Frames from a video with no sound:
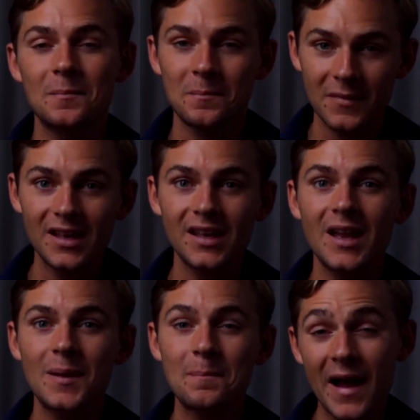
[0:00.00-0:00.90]
me,
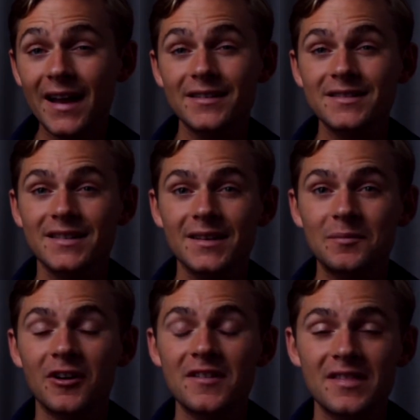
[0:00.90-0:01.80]
Magnus
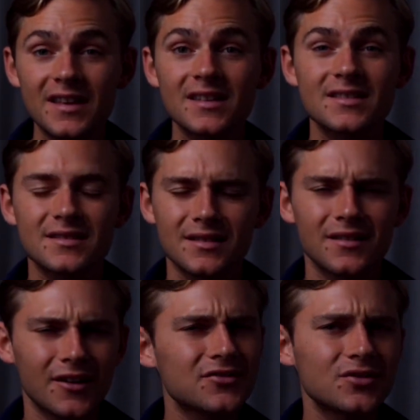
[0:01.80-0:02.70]
Detmar, this
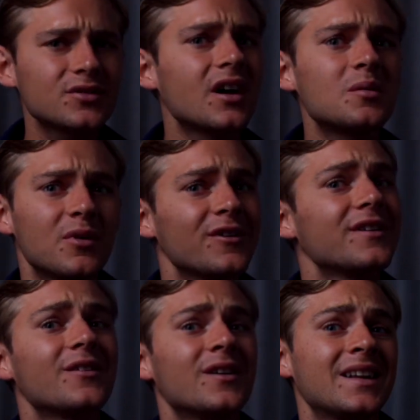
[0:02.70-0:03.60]
not so young
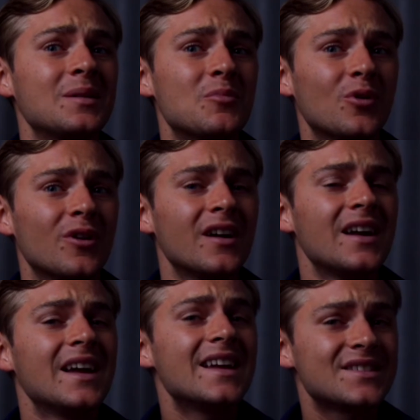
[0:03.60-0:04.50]
boy anymore,
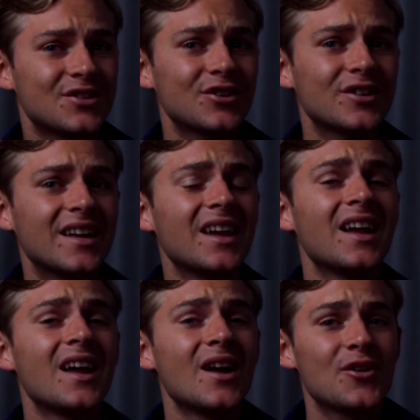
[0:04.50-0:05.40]
is turning
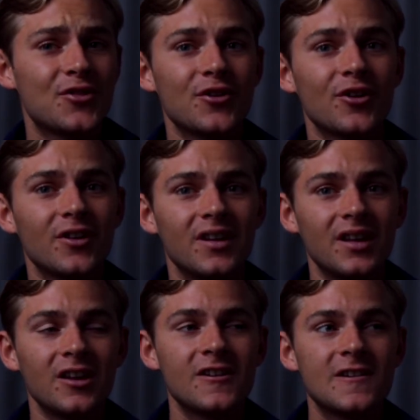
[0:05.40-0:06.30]

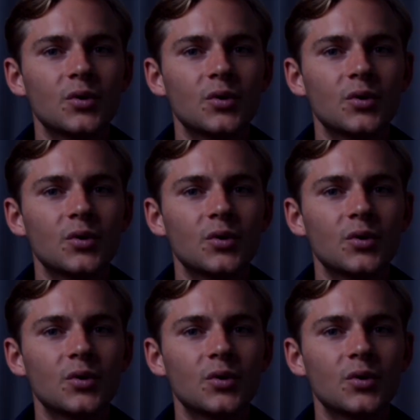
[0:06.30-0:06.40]
30.